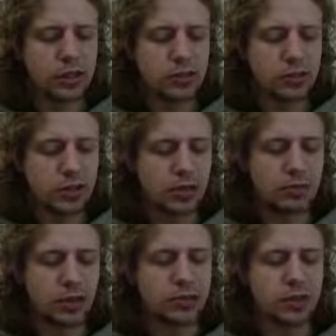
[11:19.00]

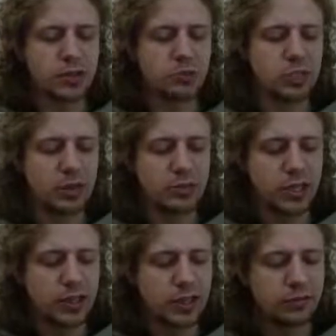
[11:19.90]
I saw some GM say
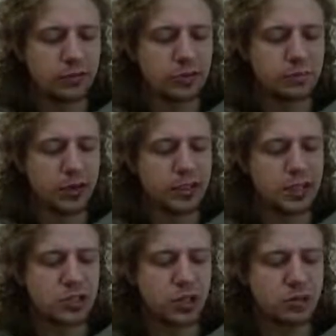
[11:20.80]
that if there's pawn
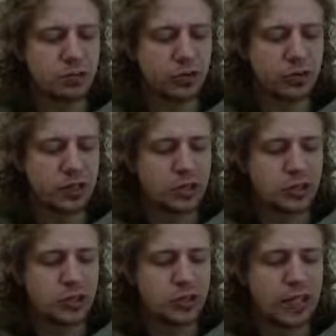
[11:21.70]
tension on the board, then you
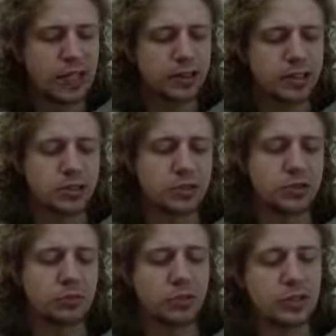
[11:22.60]
shouldn't take unless there is
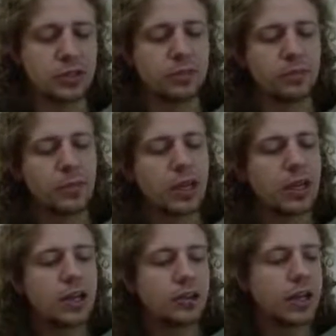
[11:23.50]
some reason.
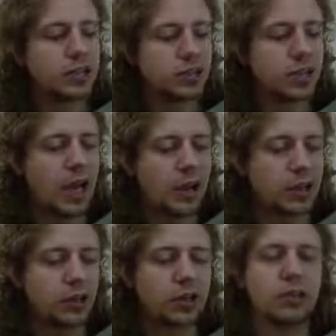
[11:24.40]
That's
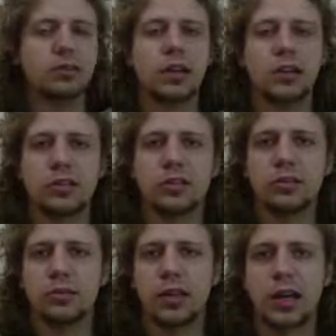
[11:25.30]
accurate, and
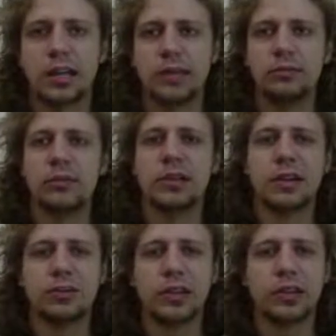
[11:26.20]
I
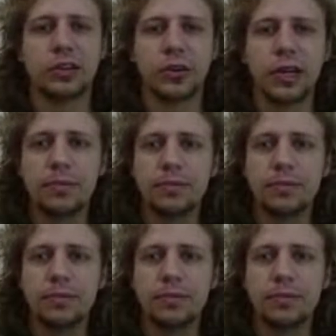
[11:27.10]
definitely agree.